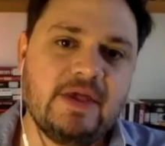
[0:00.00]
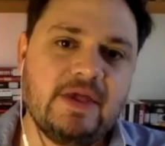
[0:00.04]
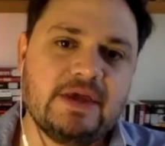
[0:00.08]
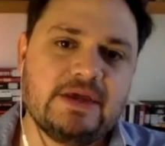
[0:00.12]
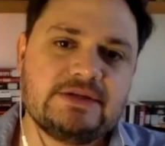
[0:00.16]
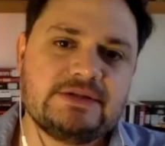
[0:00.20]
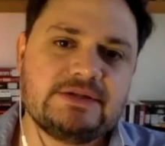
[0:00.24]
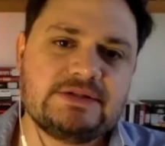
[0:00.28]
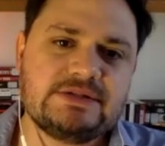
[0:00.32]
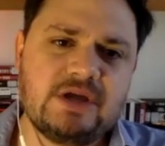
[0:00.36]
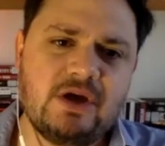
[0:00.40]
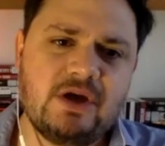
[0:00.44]

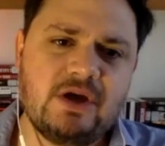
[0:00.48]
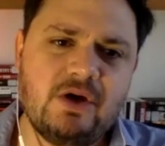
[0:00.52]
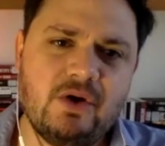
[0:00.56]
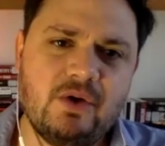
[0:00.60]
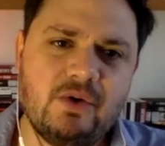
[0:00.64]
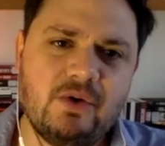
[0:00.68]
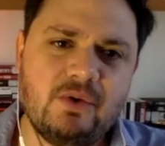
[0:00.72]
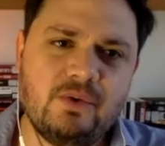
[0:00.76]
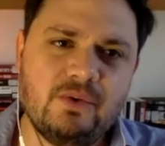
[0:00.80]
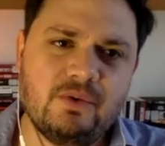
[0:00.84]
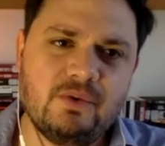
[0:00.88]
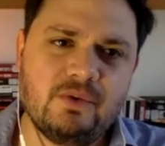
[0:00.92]

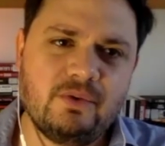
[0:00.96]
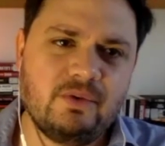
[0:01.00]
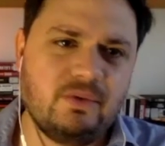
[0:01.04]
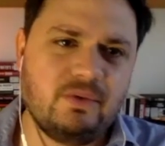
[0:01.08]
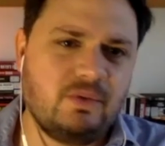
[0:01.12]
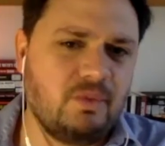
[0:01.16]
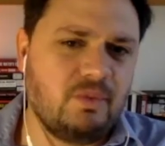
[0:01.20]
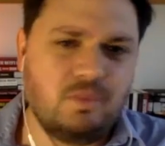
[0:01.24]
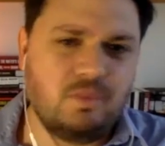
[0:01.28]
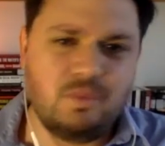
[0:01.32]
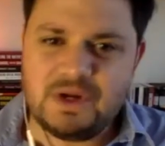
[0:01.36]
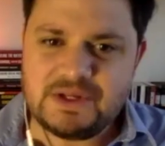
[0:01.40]
So
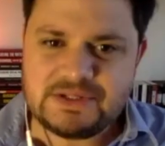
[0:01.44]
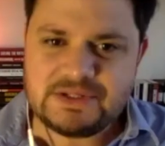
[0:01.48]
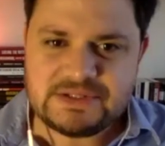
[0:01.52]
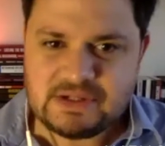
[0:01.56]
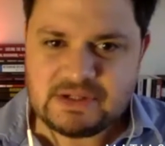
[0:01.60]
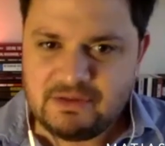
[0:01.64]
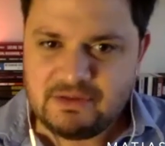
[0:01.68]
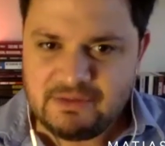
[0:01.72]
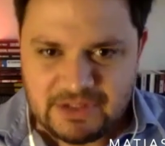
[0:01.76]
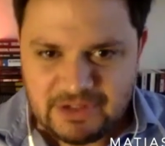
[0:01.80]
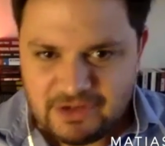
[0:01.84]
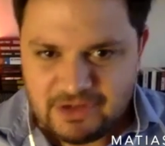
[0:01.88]
what's
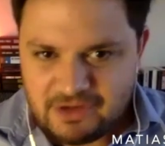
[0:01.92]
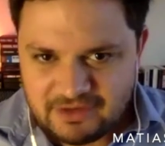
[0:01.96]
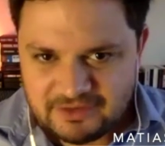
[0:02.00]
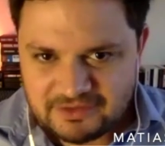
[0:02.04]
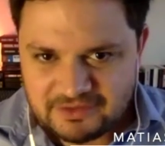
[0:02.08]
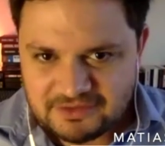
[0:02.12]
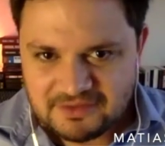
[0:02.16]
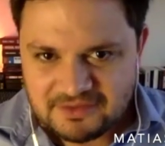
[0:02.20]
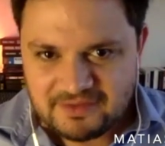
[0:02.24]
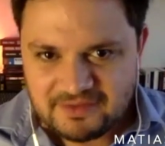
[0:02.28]
going on?